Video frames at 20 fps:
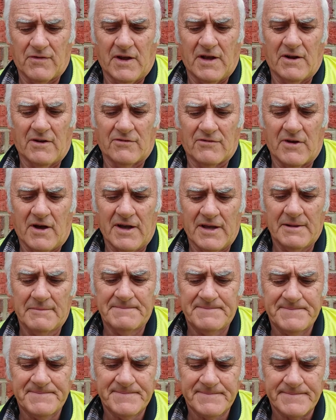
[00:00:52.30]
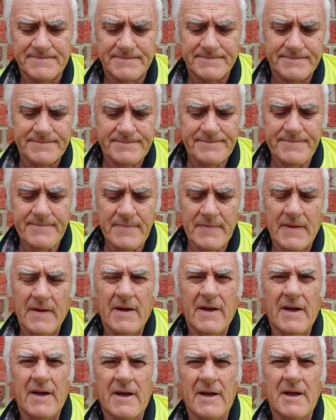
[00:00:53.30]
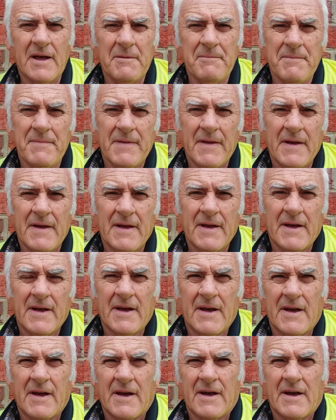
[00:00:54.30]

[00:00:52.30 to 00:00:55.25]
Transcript: fair to say. Um,